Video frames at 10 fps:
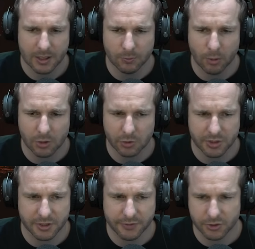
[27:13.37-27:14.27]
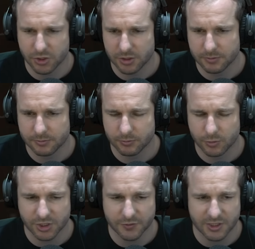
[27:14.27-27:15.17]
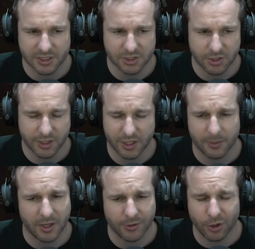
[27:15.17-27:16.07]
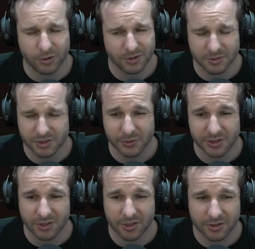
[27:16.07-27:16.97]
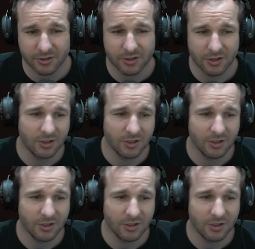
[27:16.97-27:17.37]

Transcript: might look in the future, which if it does go down that path, I'm going to be so excited.